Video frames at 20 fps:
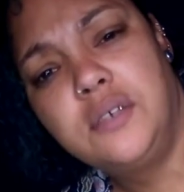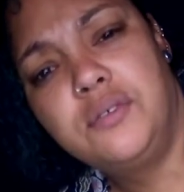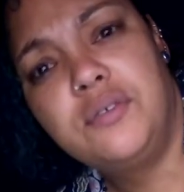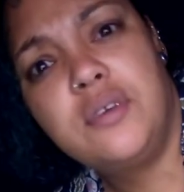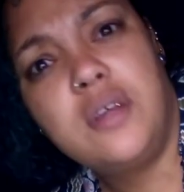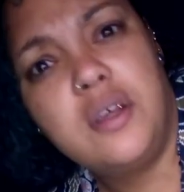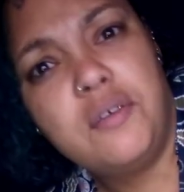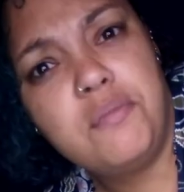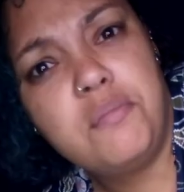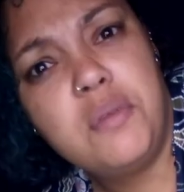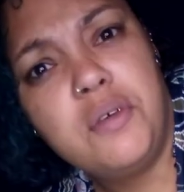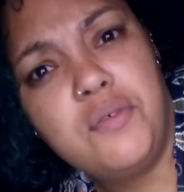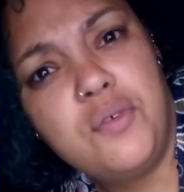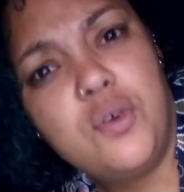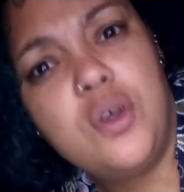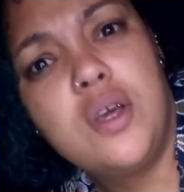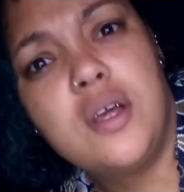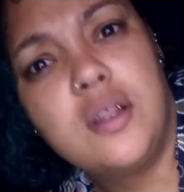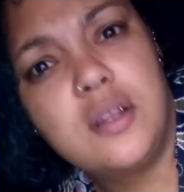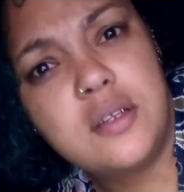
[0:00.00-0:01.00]
Forgive me if
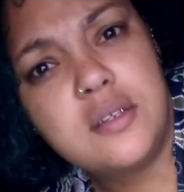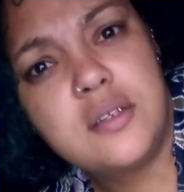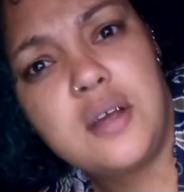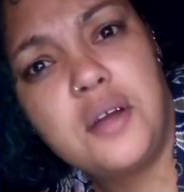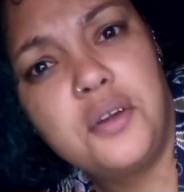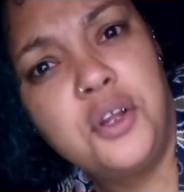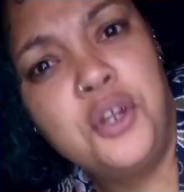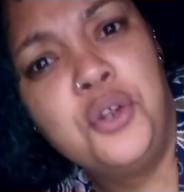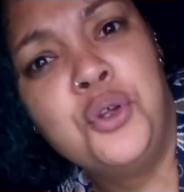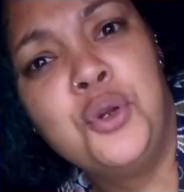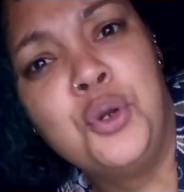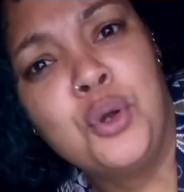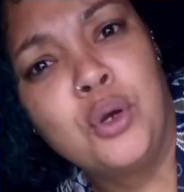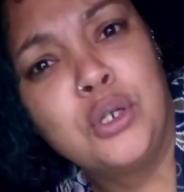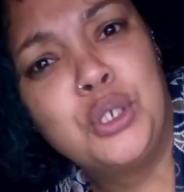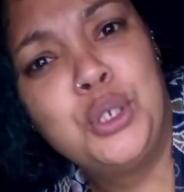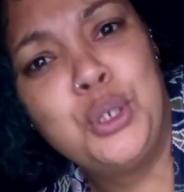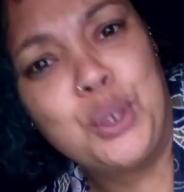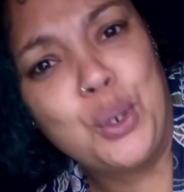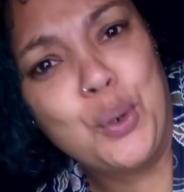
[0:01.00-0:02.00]
you hear the sound and you're
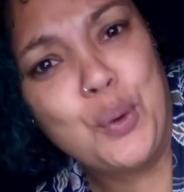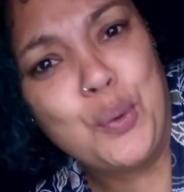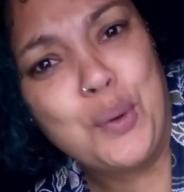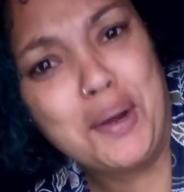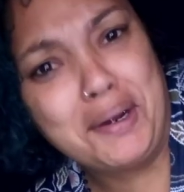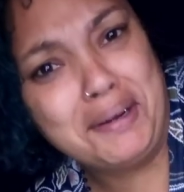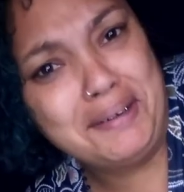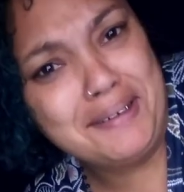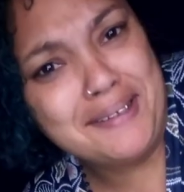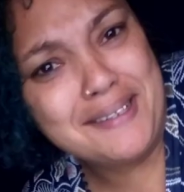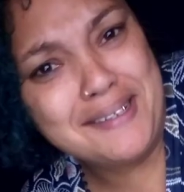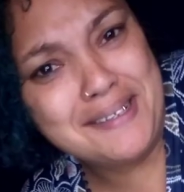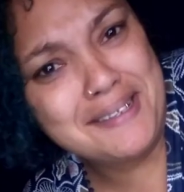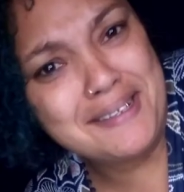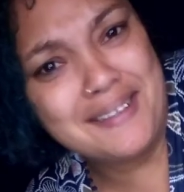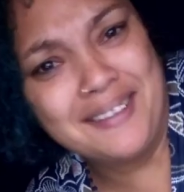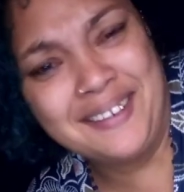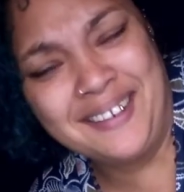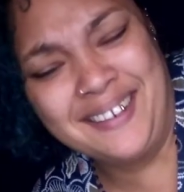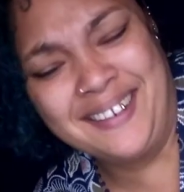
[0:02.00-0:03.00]
not sure what it
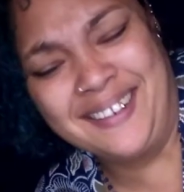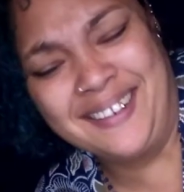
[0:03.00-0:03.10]
is.